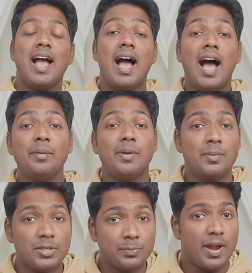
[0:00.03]
Hi, my
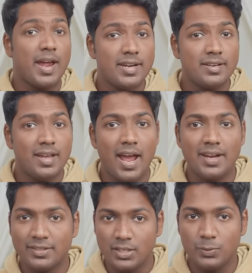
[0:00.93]
name is Brian,
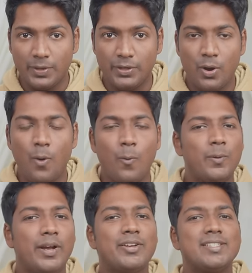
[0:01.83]
and in this video,
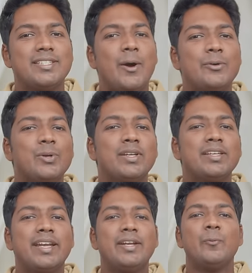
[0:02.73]
we're going to see how you can
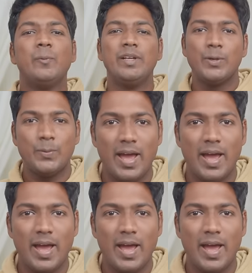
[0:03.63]
create a video